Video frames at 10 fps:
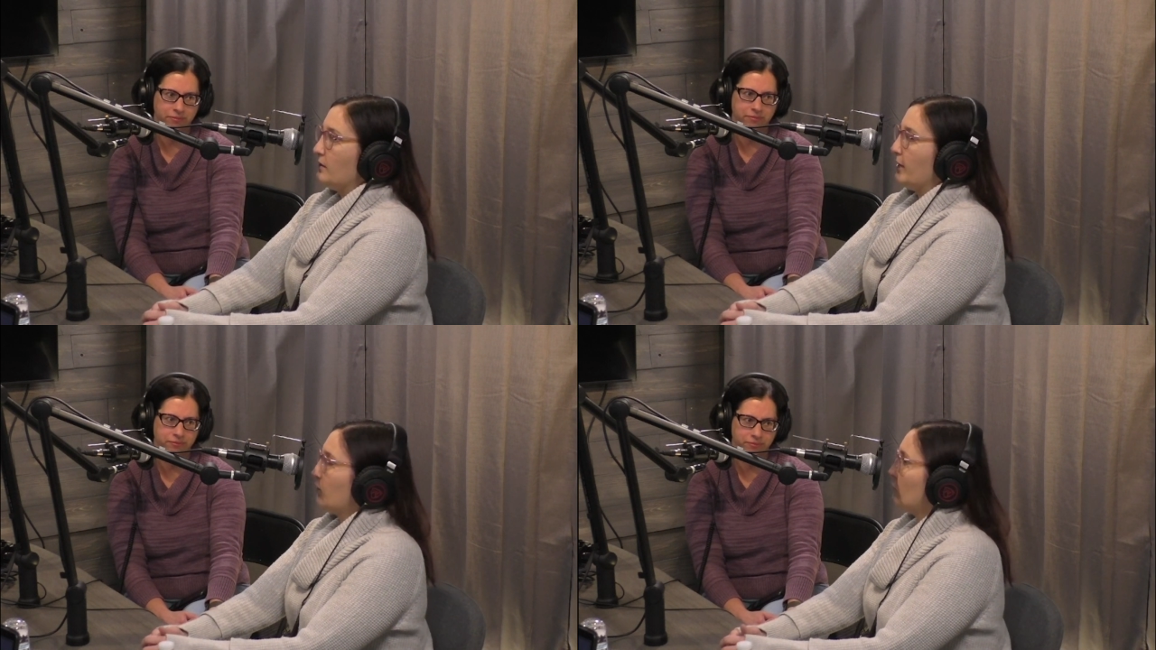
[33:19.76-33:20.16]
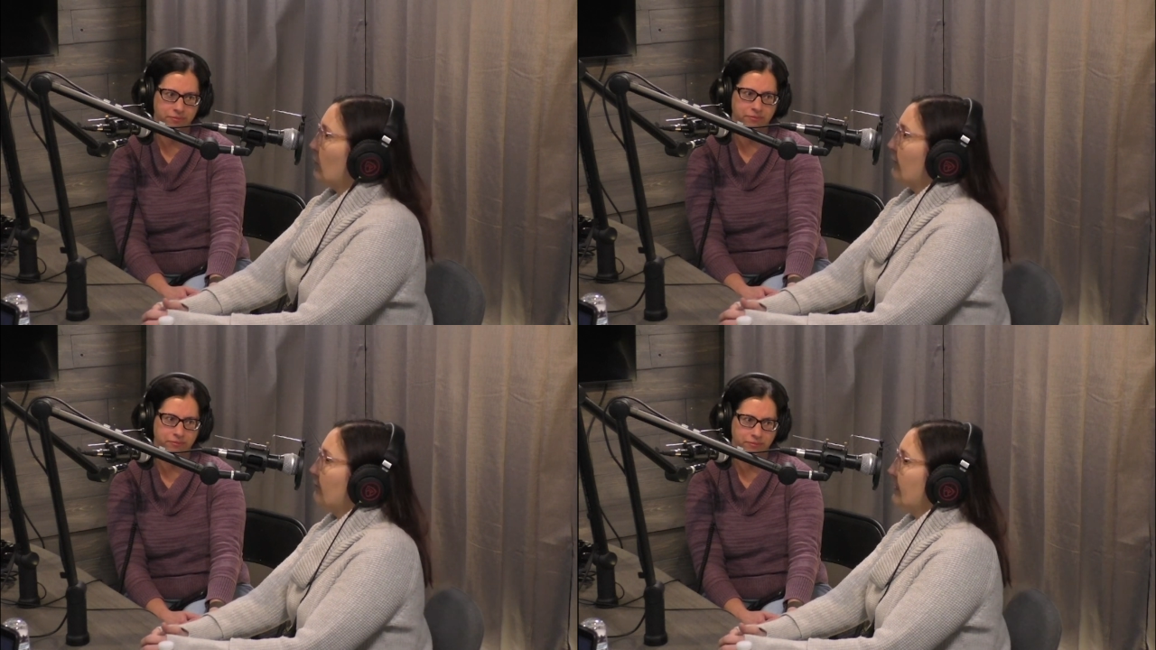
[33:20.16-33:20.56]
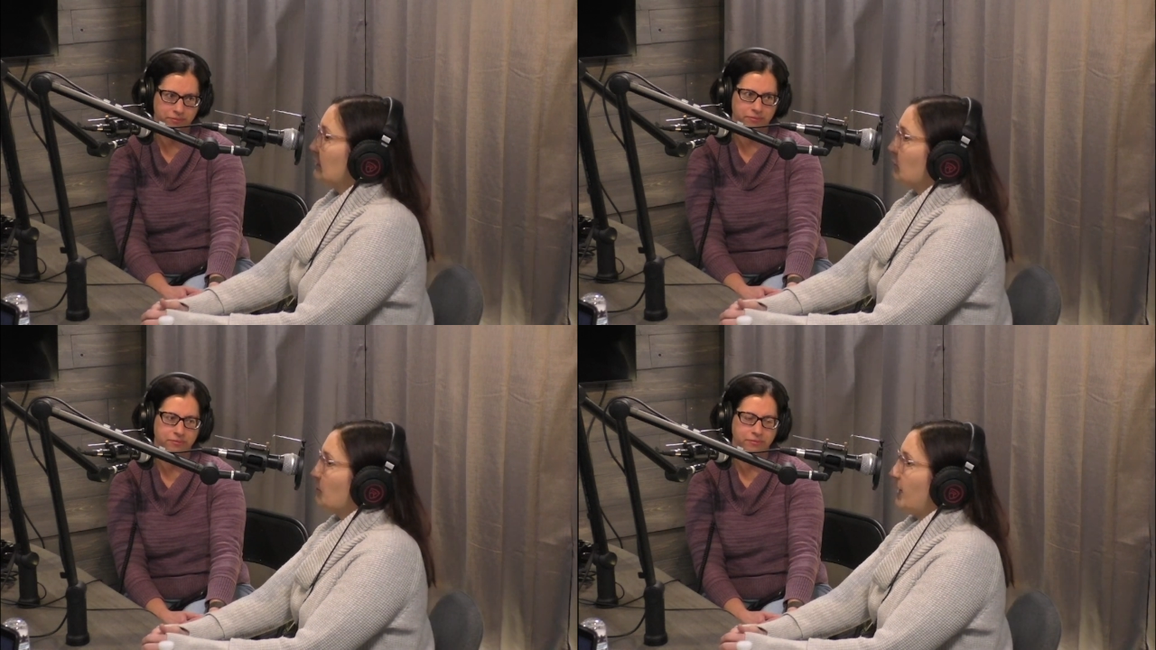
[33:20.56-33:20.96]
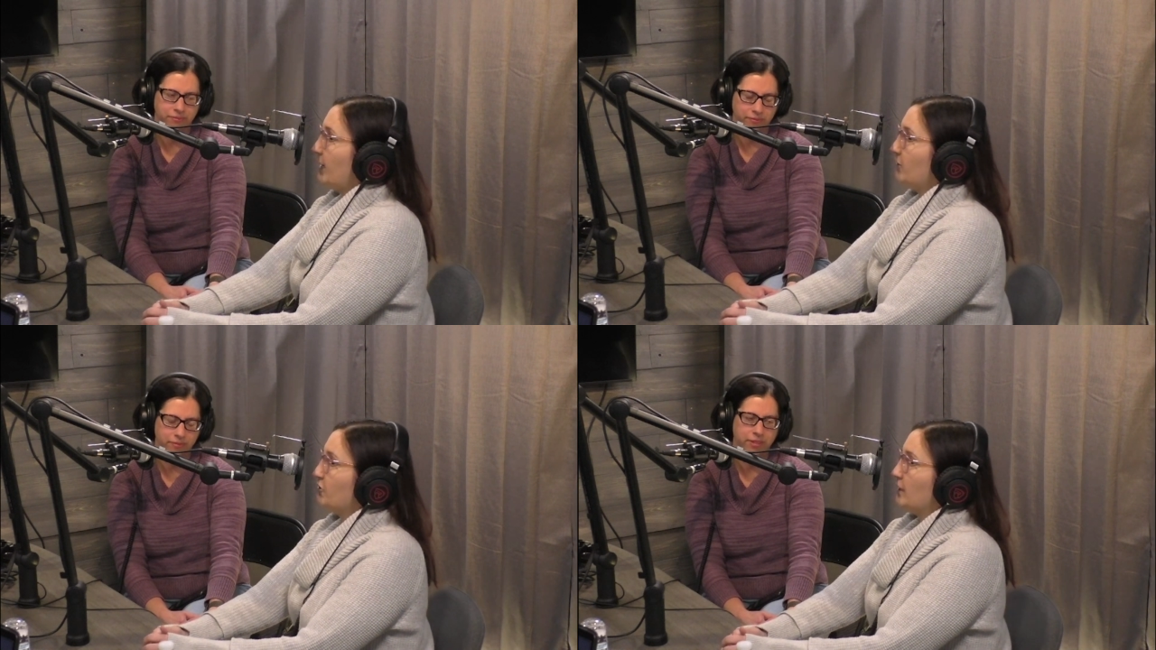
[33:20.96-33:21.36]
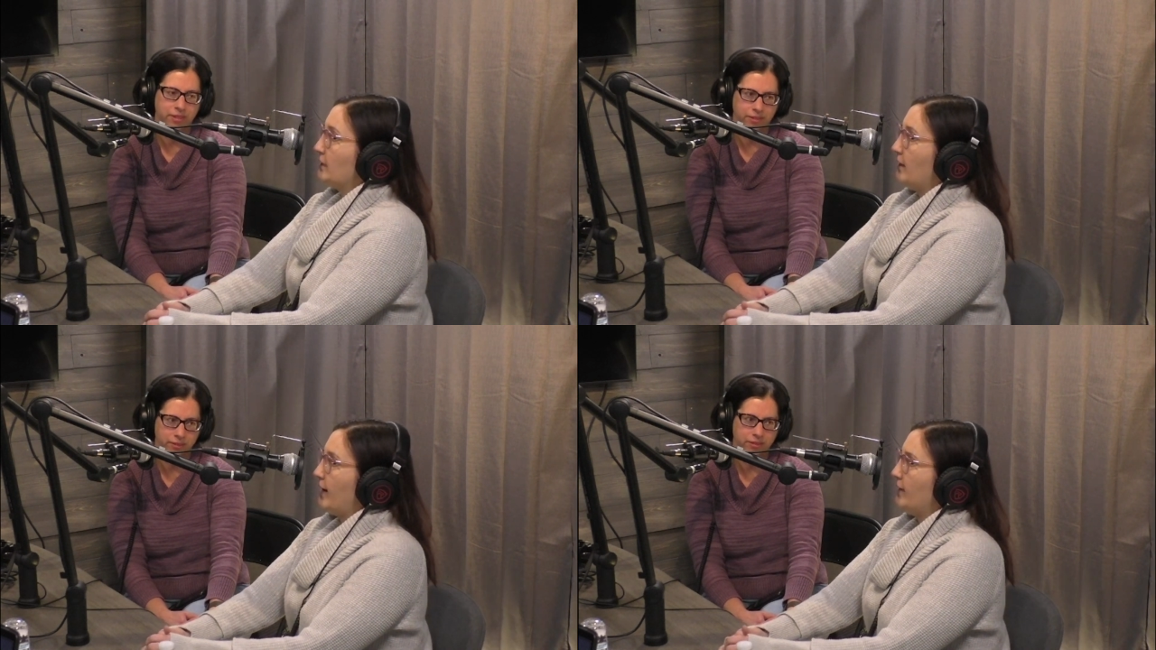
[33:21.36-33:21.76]
Speaker 1: like through our Facebook page
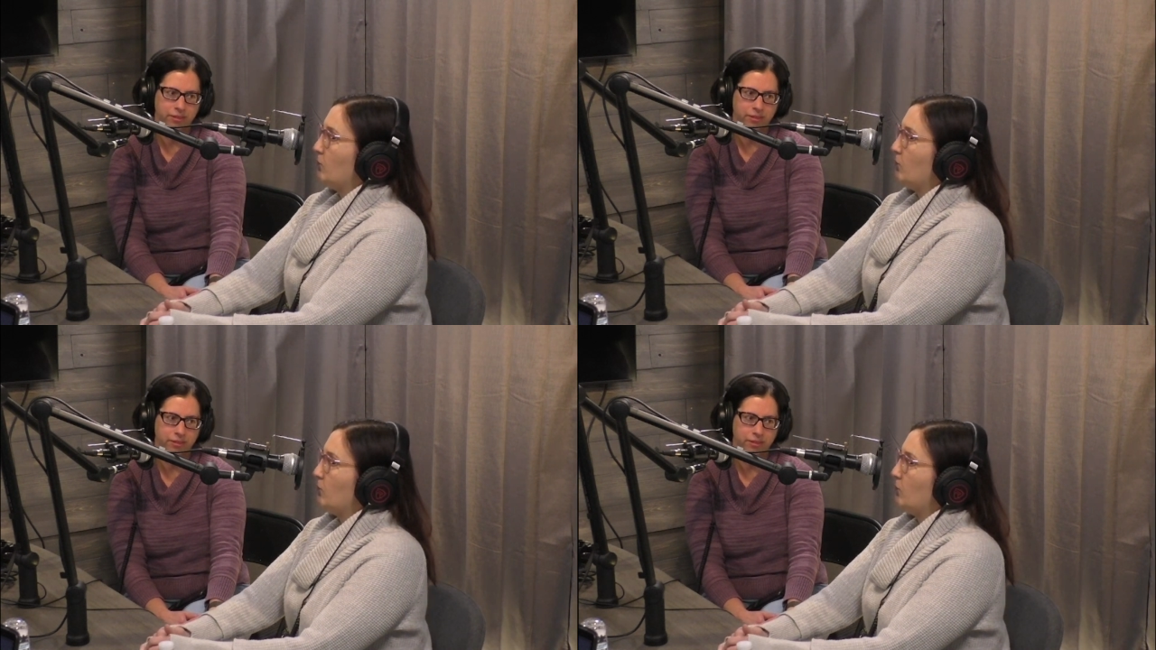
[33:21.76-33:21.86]
online,